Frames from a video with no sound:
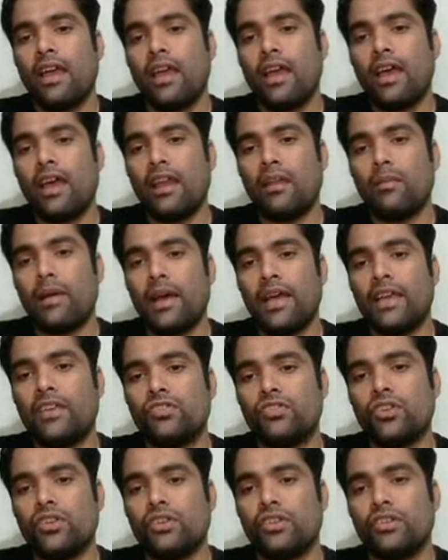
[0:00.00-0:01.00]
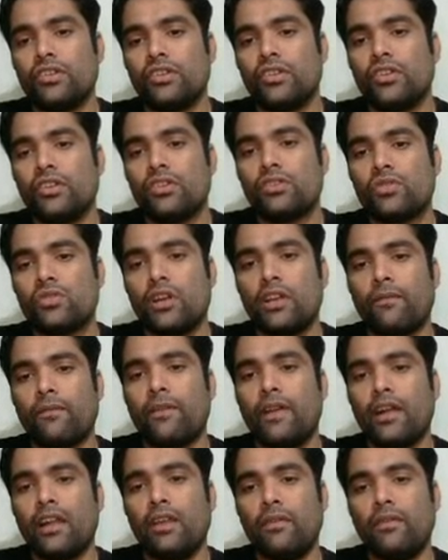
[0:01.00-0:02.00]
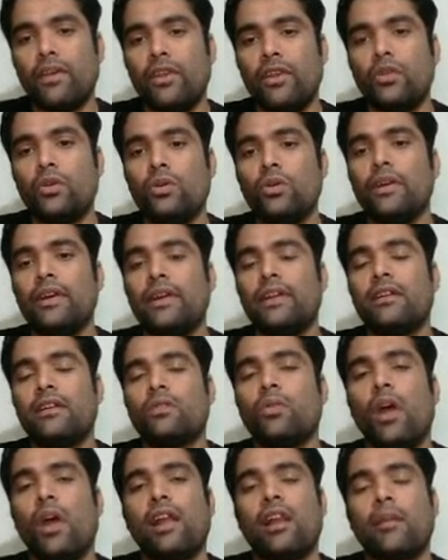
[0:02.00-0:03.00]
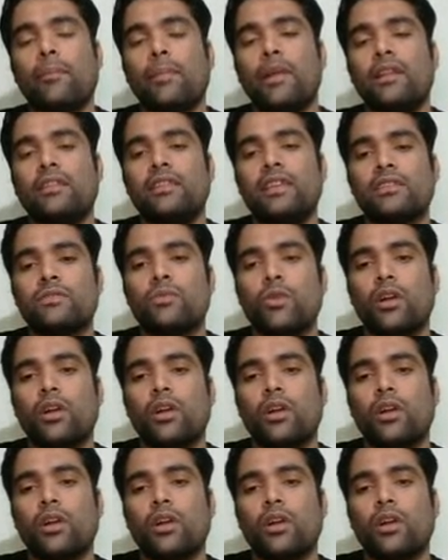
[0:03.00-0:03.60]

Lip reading: L by G. So definitely when you quadruple this,